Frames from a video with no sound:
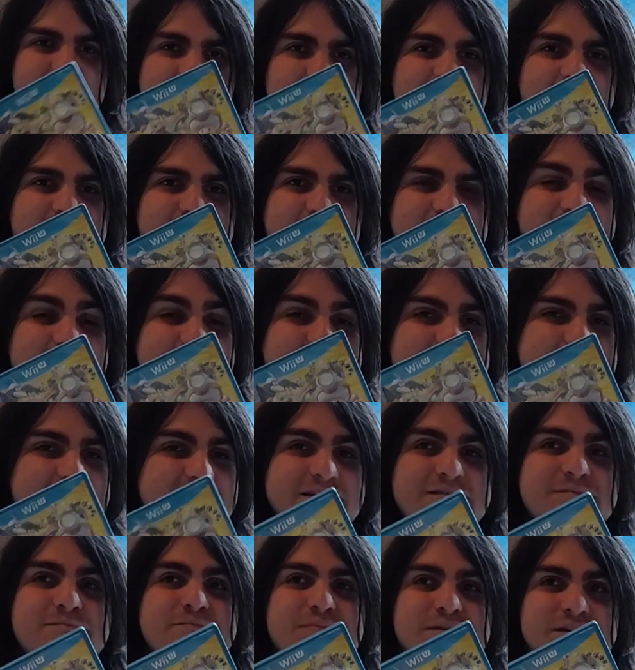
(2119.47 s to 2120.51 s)
I actually
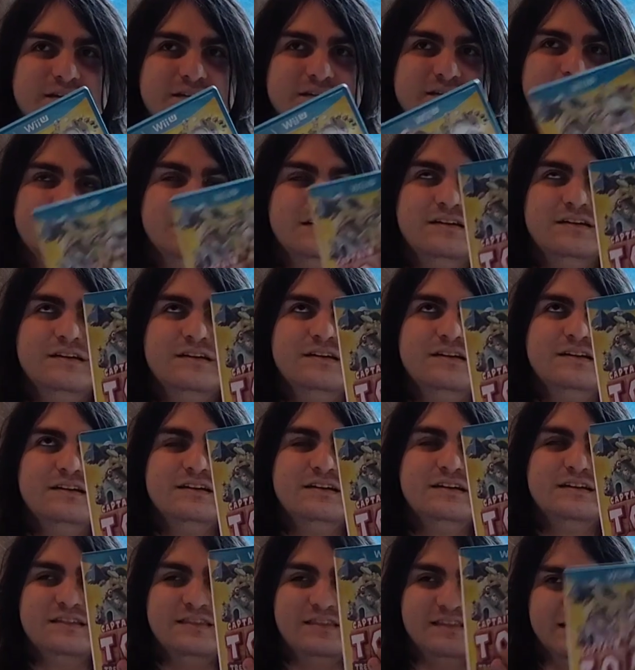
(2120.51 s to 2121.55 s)
did beat
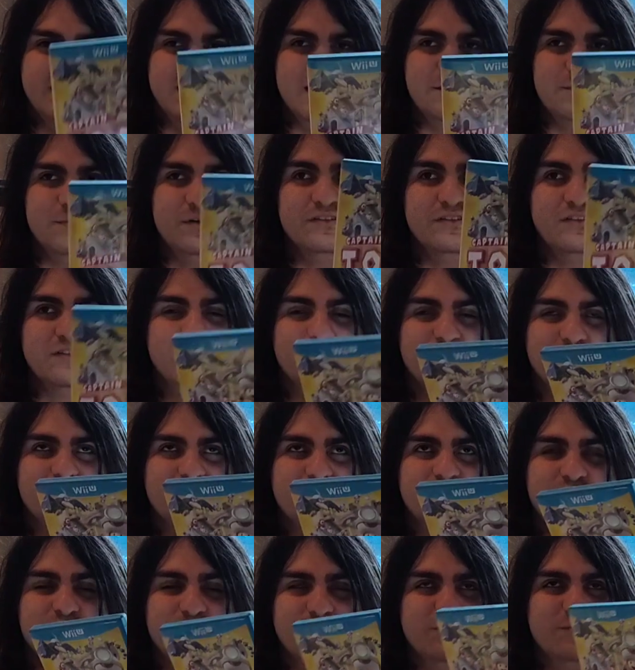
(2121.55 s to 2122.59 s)
the game on the
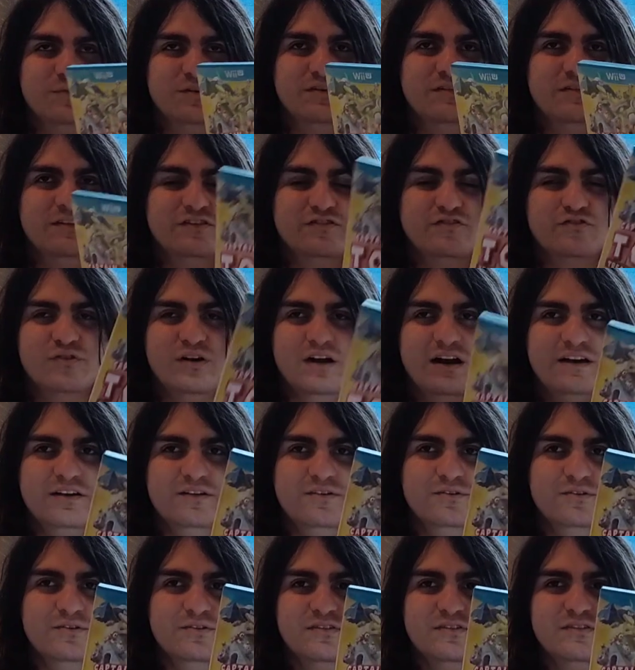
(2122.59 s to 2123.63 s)
Switch during one of the
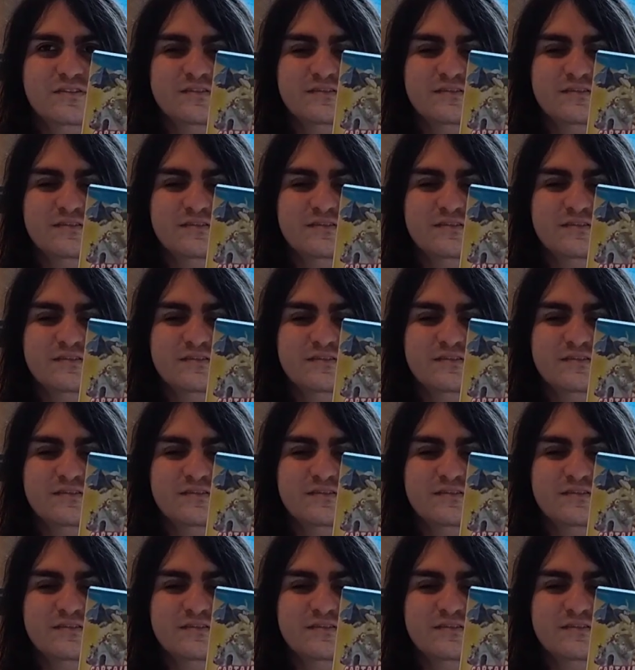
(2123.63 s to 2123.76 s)
trials